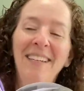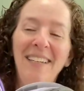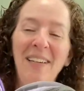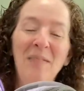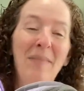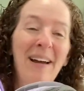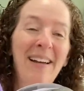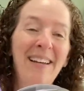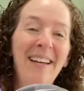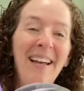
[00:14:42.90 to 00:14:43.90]
in
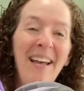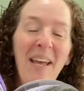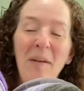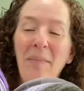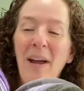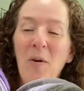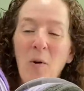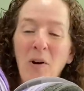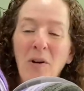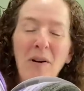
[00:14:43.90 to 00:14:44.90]
my
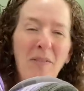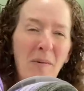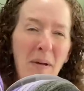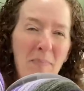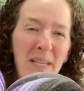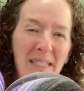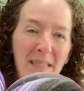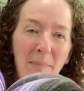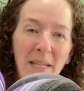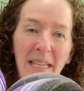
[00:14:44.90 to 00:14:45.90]
order. There might be
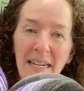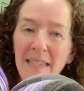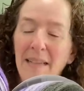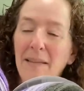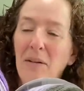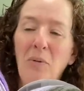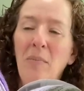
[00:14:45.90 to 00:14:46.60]
something that has a little